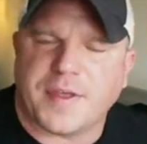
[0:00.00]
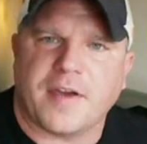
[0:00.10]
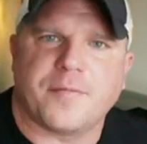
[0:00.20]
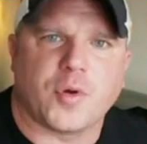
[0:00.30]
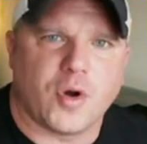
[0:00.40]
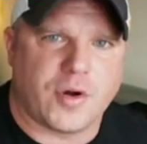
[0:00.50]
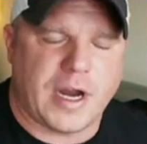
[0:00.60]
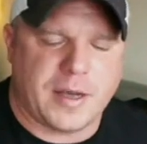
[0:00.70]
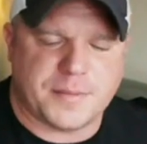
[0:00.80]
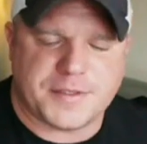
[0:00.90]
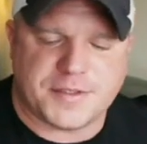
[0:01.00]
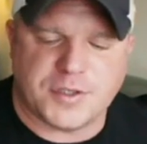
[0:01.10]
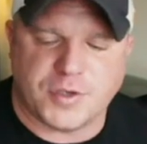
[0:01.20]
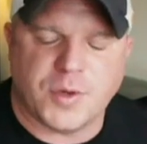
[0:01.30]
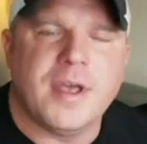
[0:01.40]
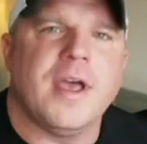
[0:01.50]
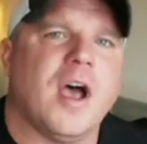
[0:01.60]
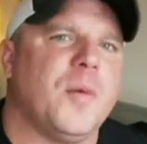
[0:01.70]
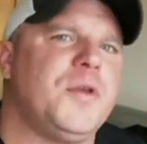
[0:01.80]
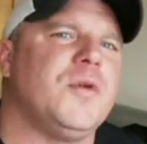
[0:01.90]
They have programs to
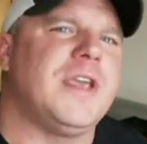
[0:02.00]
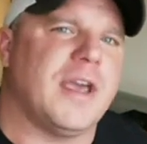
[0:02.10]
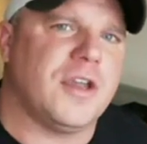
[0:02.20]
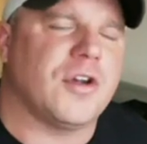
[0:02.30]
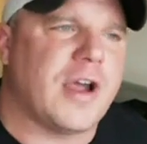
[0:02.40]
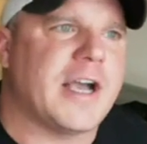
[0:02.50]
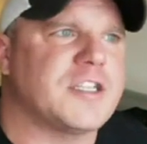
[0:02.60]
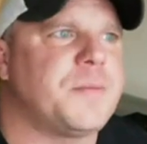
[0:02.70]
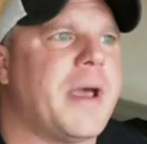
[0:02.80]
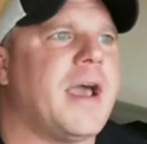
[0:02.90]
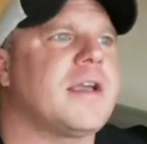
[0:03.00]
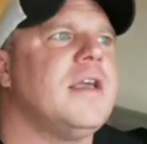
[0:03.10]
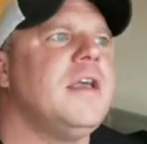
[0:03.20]
help you get your ex back.